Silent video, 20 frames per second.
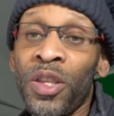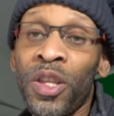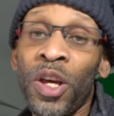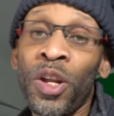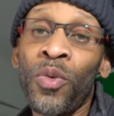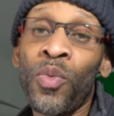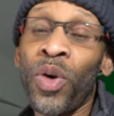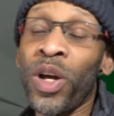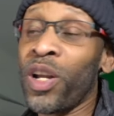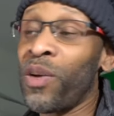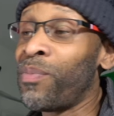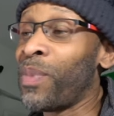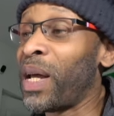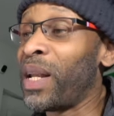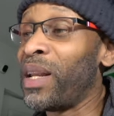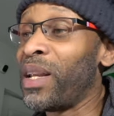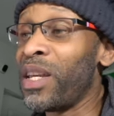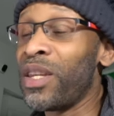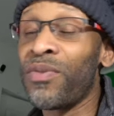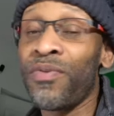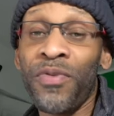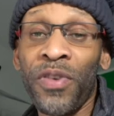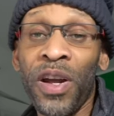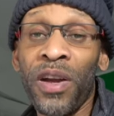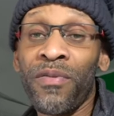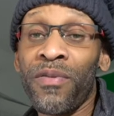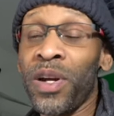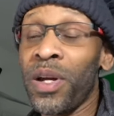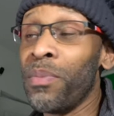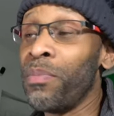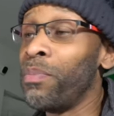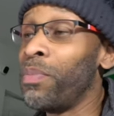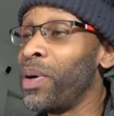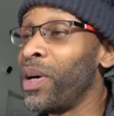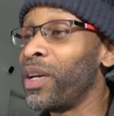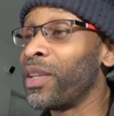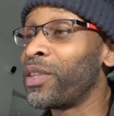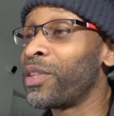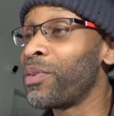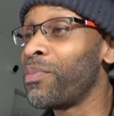another one of my least favorite,
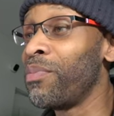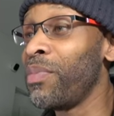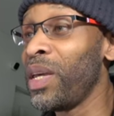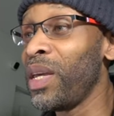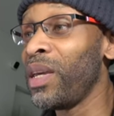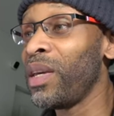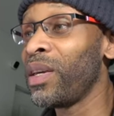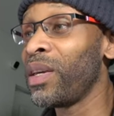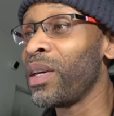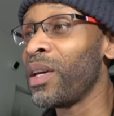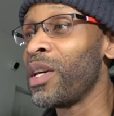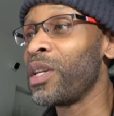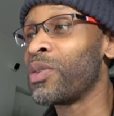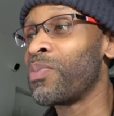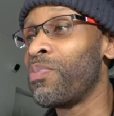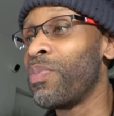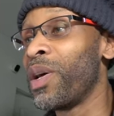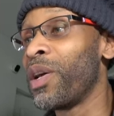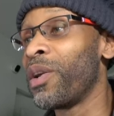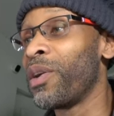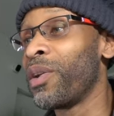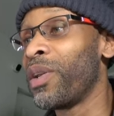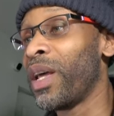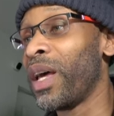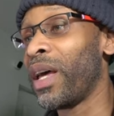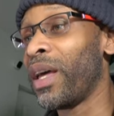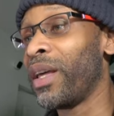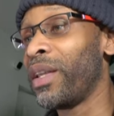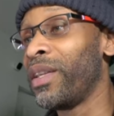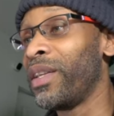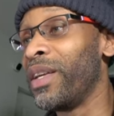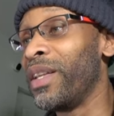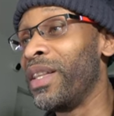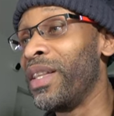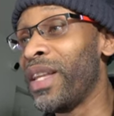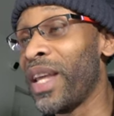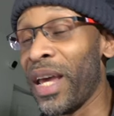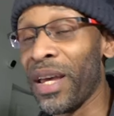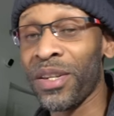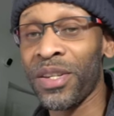but to me, it's better than the
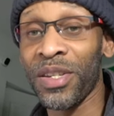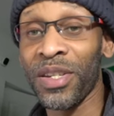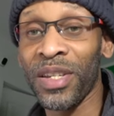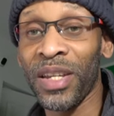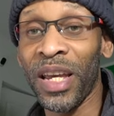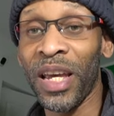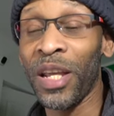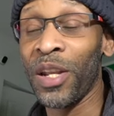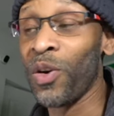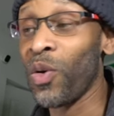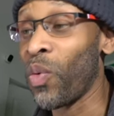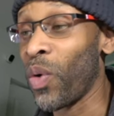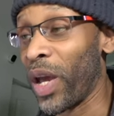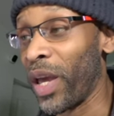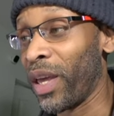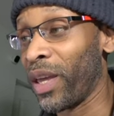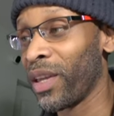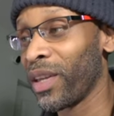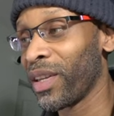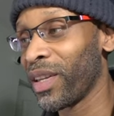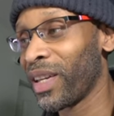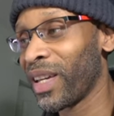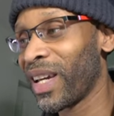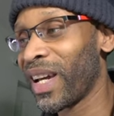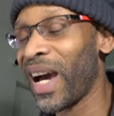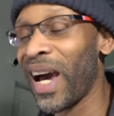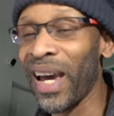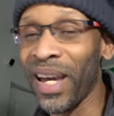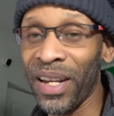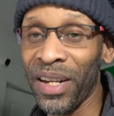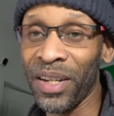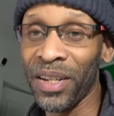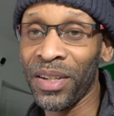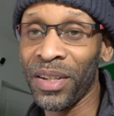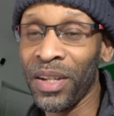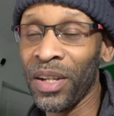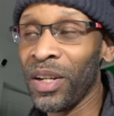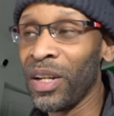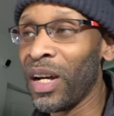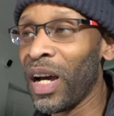Nest in a way, kinda.
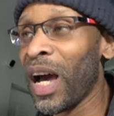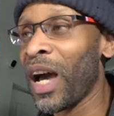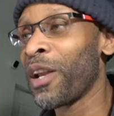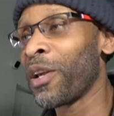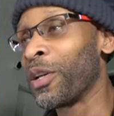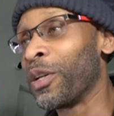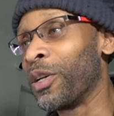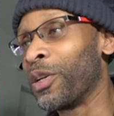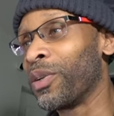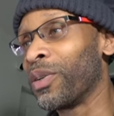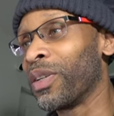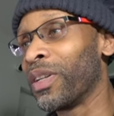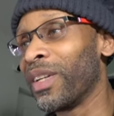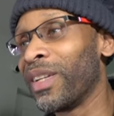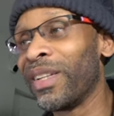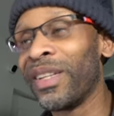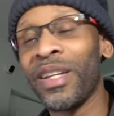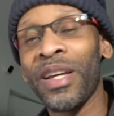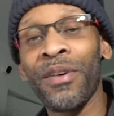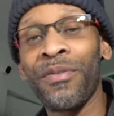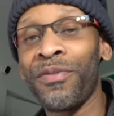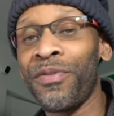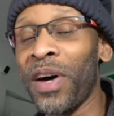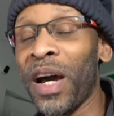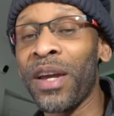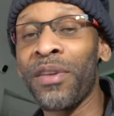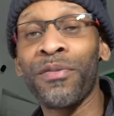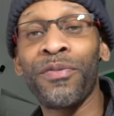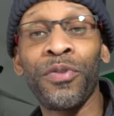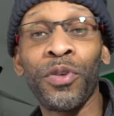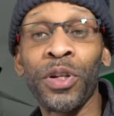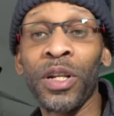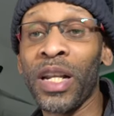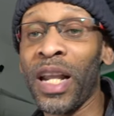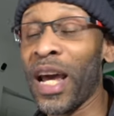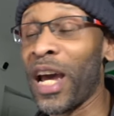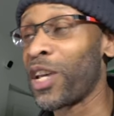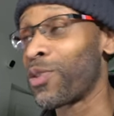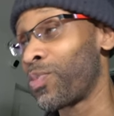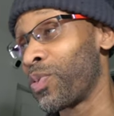I don't know, they're fighting for the
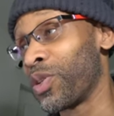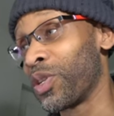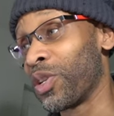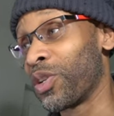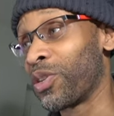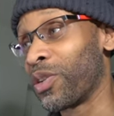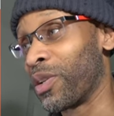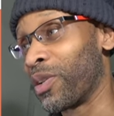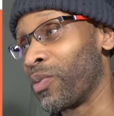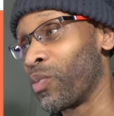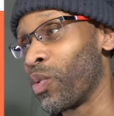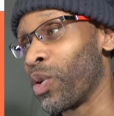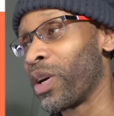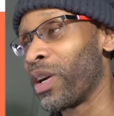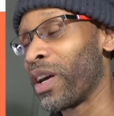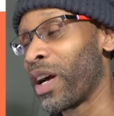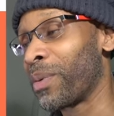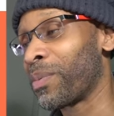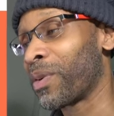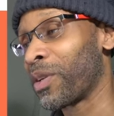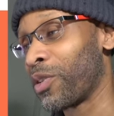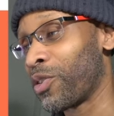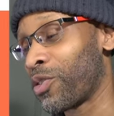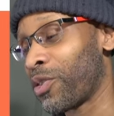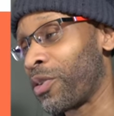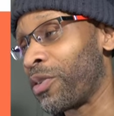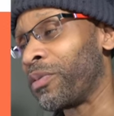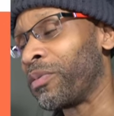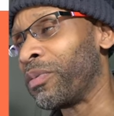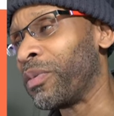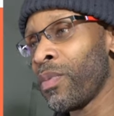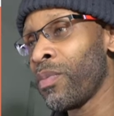last position where I'm concerned.